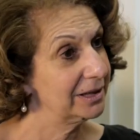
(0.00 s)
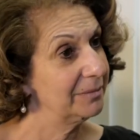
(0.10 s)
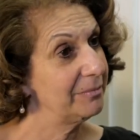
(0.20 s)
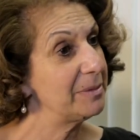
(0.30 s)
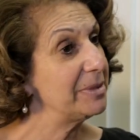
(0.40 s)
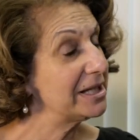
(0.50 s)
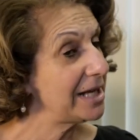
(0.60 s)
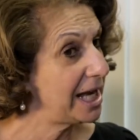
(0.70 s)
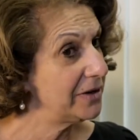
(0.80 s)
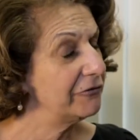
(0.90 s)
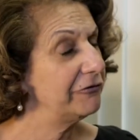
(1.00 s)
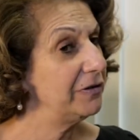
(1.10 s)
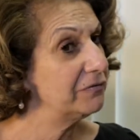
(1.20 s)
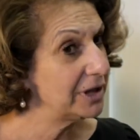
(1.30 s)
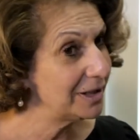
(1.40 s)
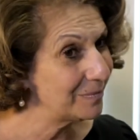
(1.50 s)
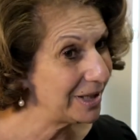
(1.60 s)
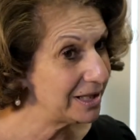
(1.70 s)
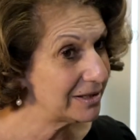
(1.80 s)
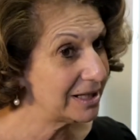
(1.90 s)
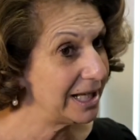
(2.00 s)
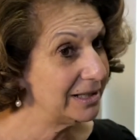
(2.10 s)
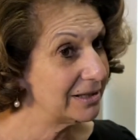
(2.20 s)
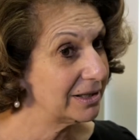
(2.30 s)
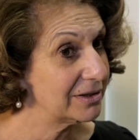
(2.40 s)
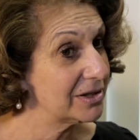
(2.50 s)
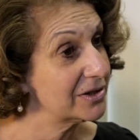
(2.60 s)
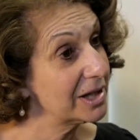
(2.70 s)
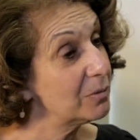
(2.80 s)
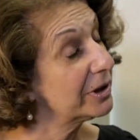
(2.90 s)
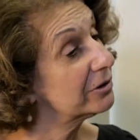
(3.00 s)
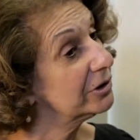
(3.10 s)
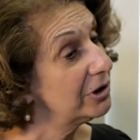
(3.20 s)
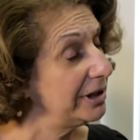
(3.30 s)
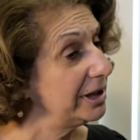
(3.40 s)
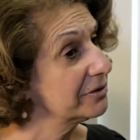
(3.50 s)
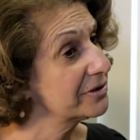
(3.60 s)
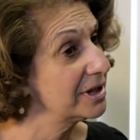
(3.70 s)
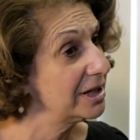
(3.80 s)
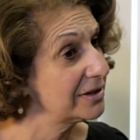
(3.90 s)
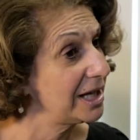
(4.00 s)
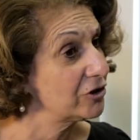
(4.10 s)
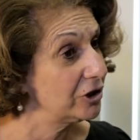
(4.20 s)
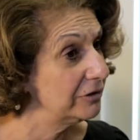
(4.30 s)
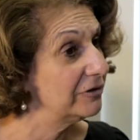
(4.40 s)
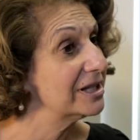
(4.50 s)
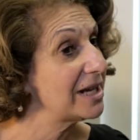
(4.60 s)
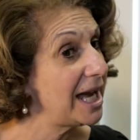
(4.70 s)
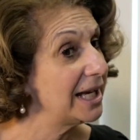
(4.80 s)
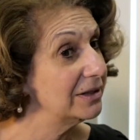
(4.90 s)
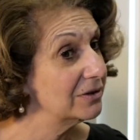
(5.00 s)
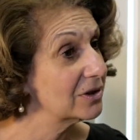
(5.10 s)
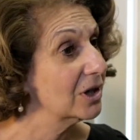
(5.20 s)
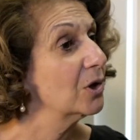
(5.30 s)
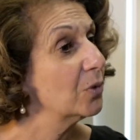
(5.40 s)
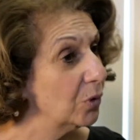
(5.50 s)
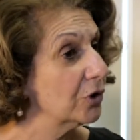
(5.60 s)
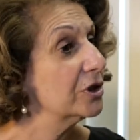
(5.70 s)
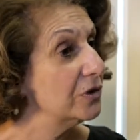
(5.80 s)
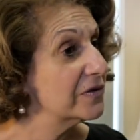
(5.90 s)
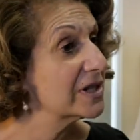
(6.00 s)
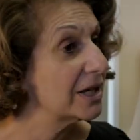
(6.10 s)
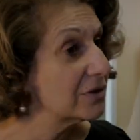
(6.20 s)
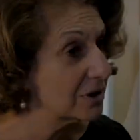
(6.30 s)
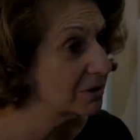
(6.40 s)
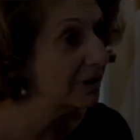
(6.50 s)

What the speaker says: maybe 10, 15 minutes later to see whether or not Elsie has actually retained what you've said to